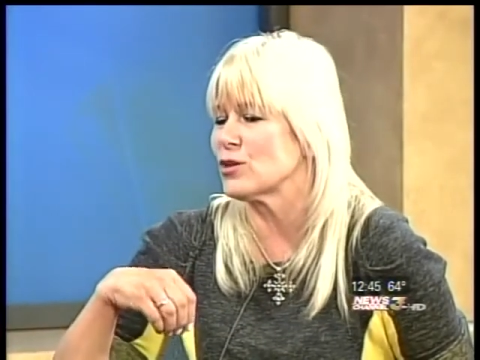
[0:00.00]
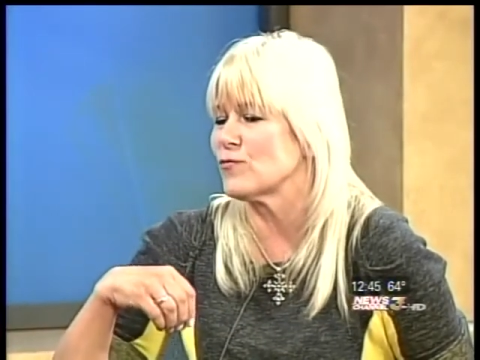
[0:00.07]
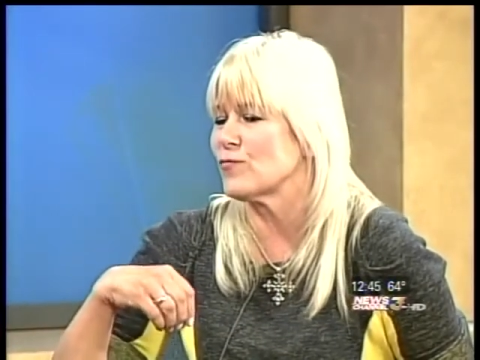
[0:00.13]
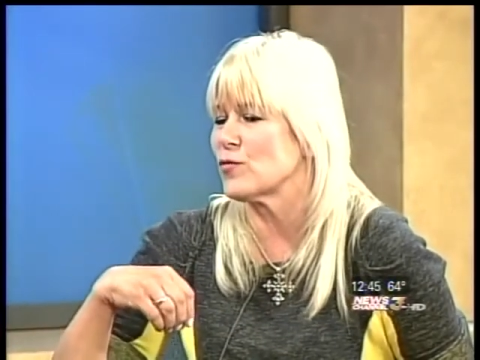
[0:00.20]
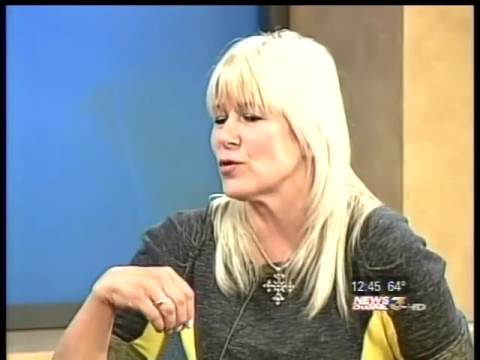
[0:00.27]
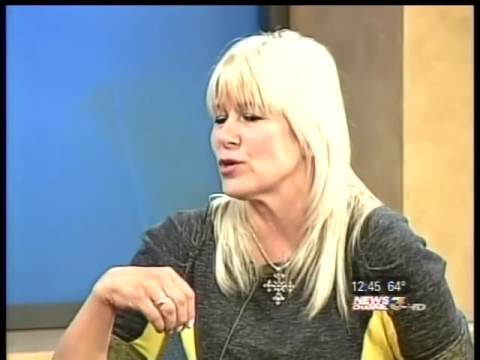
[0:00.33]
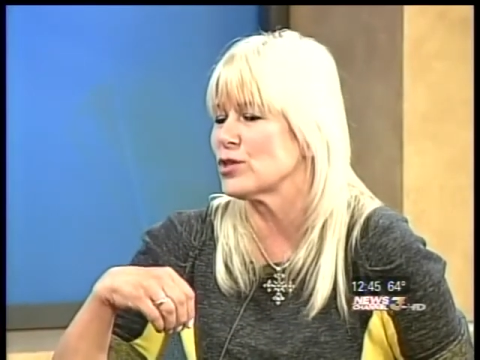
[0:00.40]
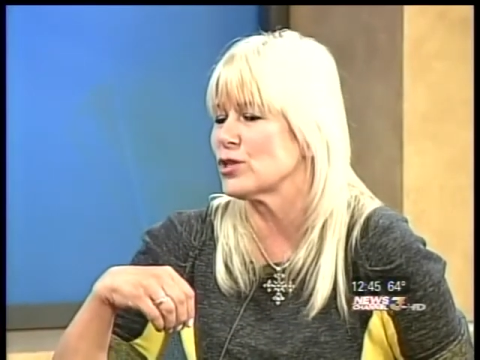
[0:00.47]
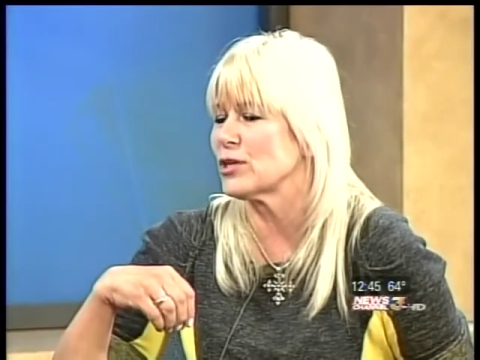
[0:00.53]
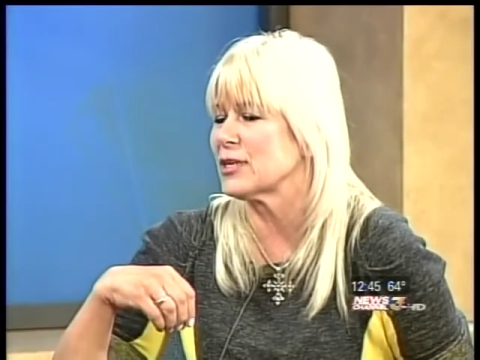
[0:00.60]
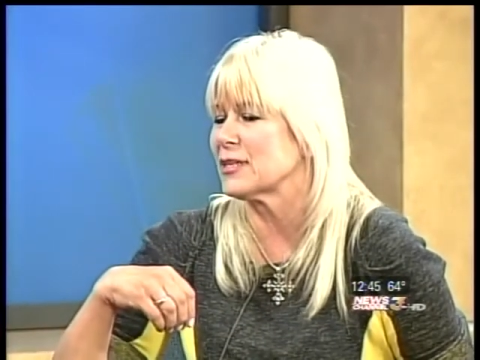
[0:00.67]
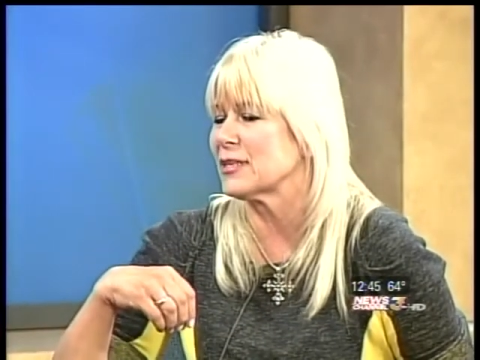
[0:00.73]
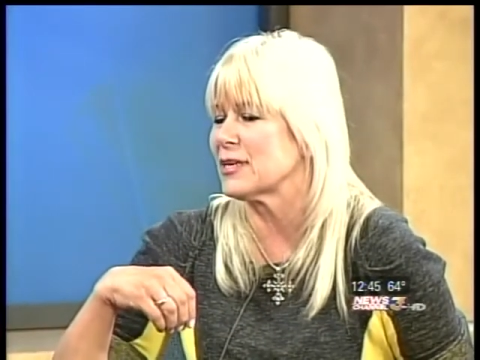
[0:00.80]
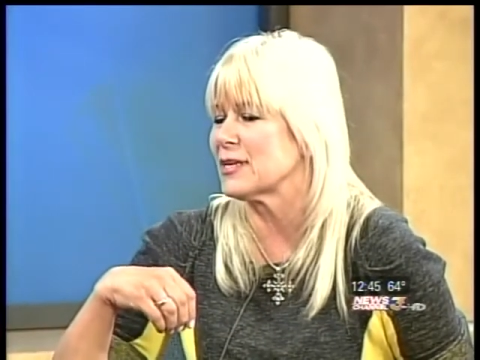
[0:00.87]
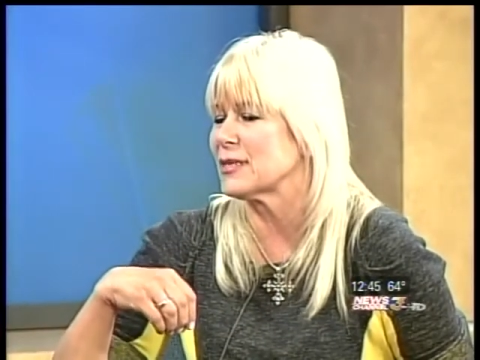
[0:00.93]

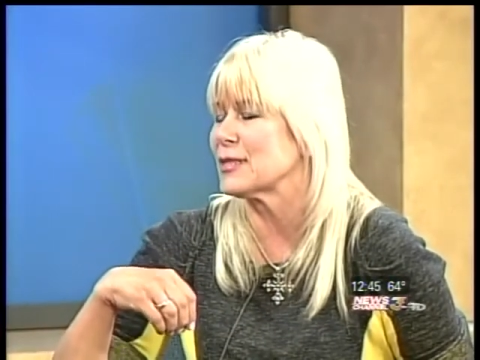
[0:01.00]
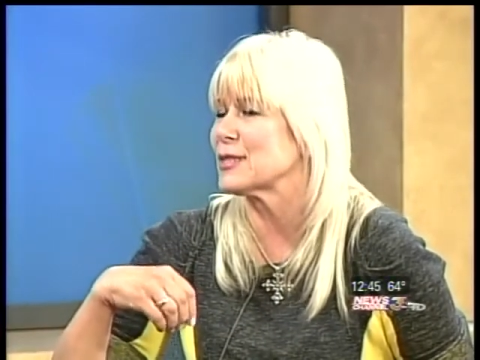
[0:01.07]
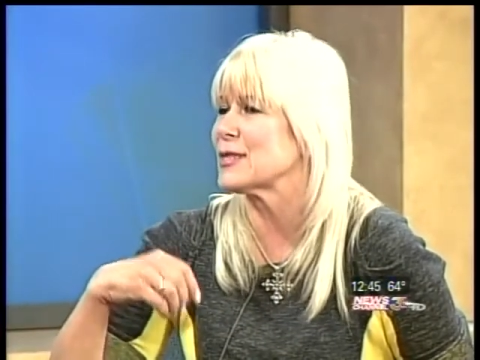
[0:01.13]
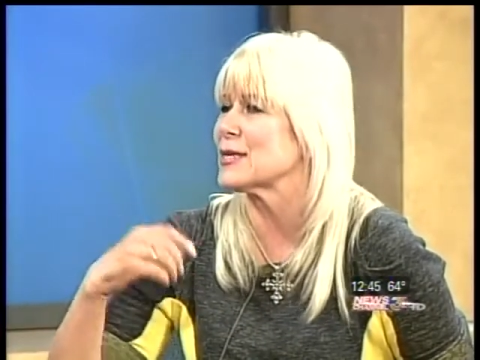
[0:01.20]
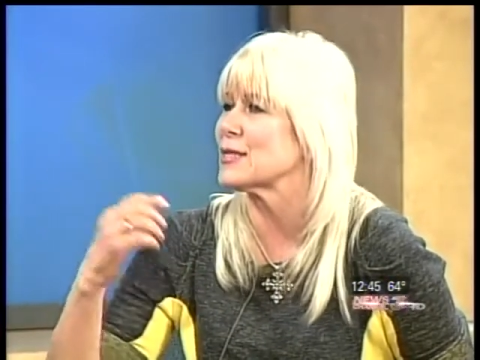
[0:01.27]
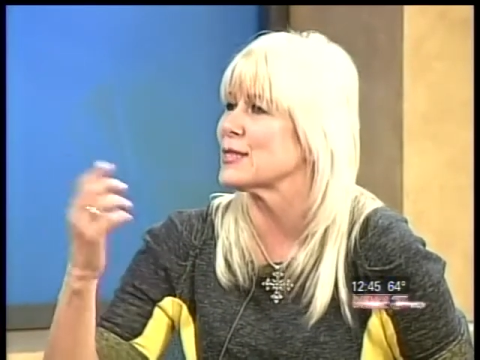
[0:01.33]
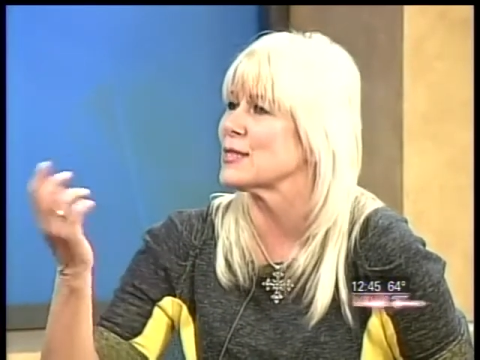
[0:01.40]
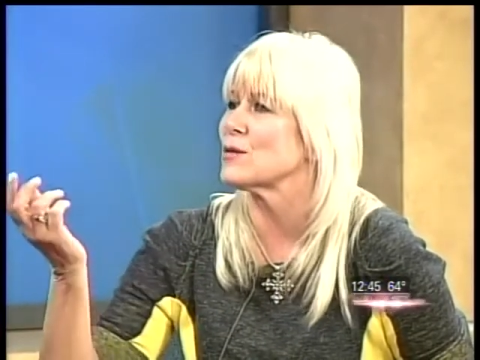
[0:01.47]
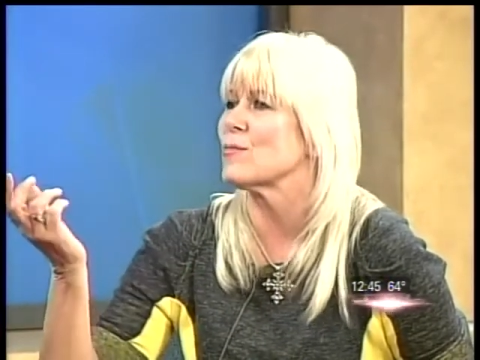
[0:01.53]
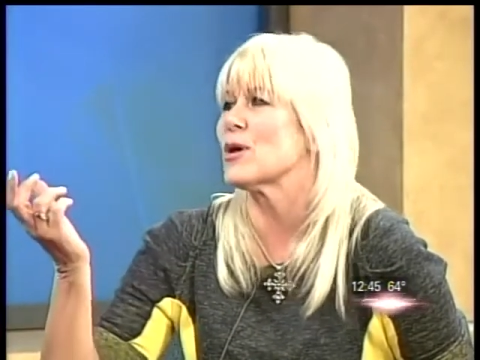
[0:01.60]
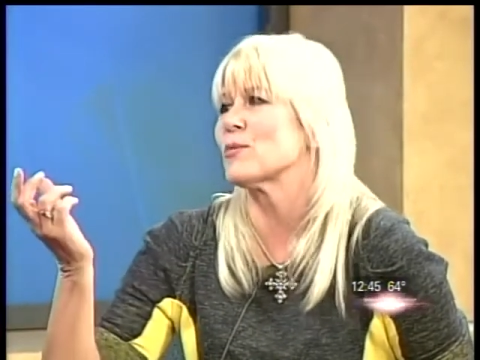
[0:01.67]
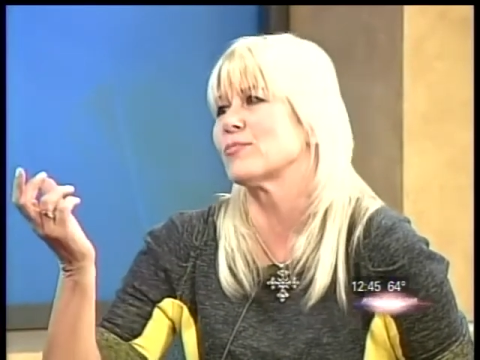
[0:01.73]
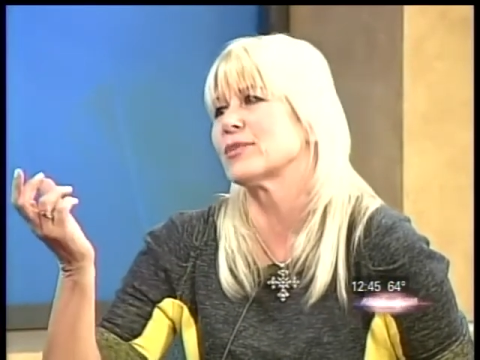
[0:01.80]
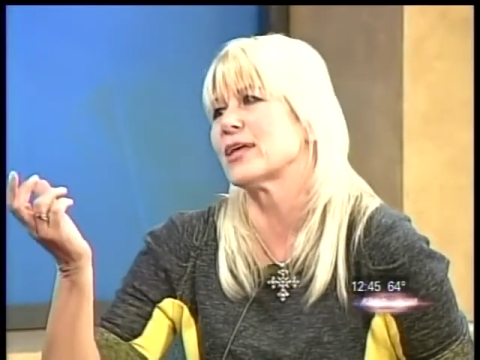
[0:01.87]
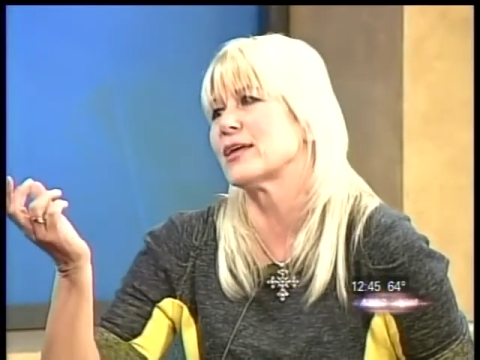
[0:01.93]
unfortunately, it sets them
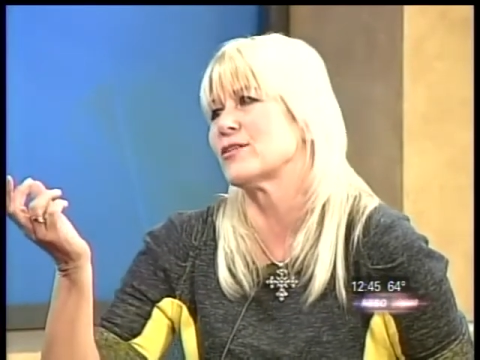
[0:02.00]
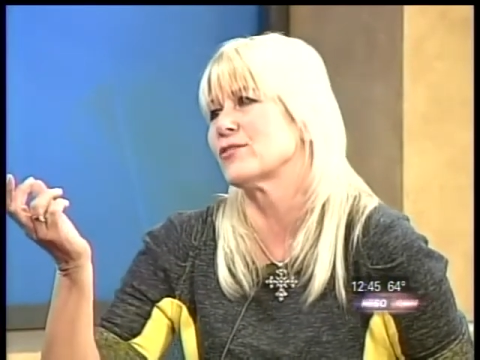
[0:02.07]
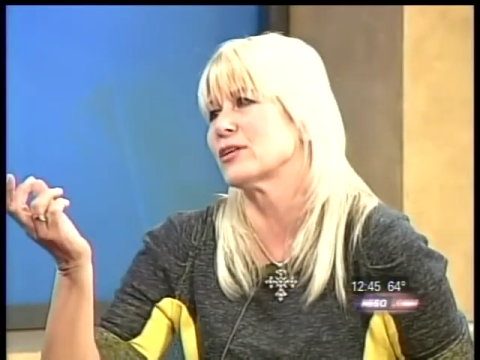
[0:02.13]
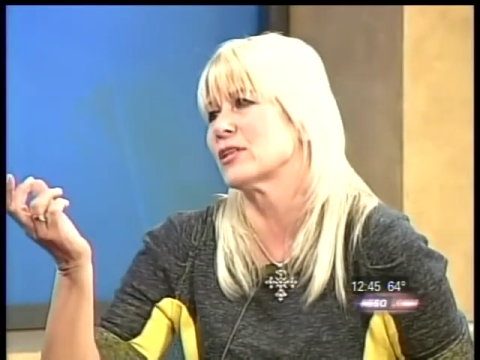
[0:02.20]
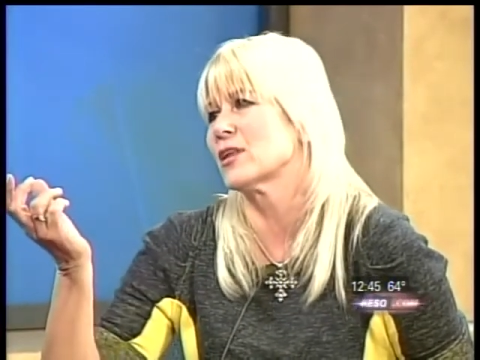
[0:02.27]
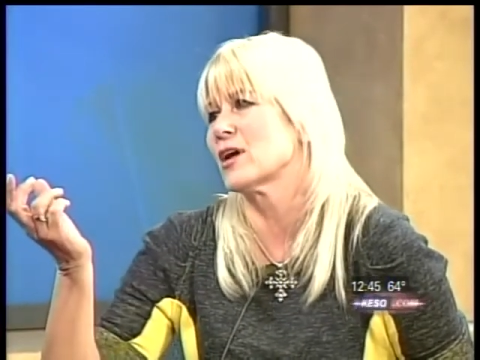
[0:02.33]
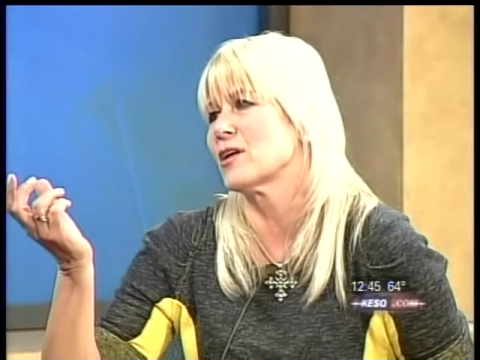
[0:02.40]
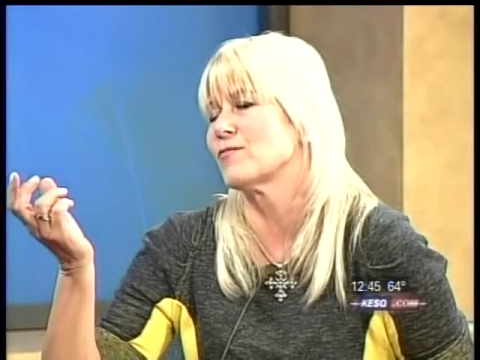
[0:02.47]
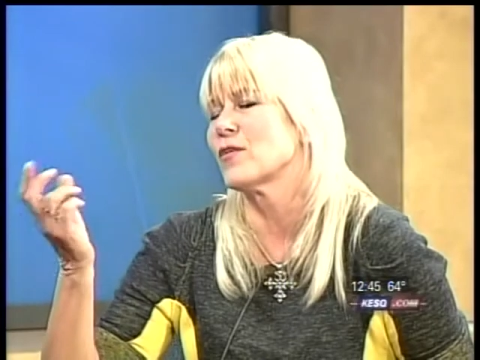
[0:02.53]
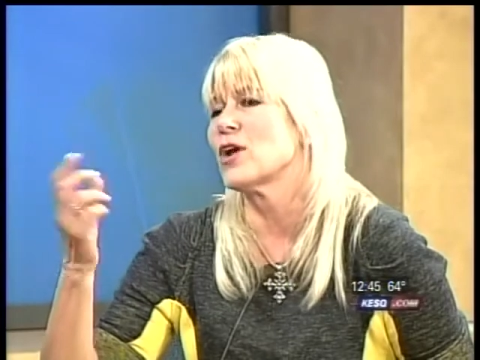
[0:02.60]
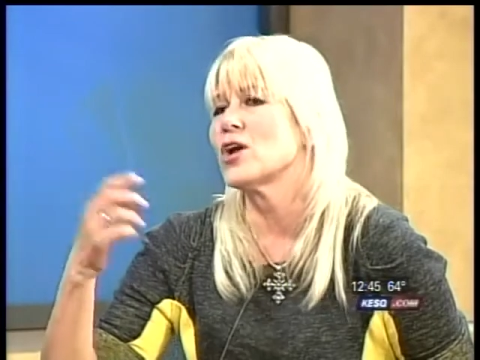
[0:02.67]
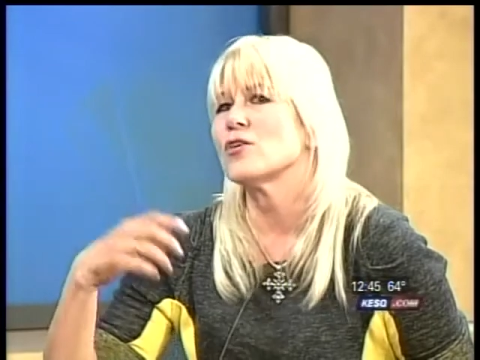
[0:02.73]
up later in life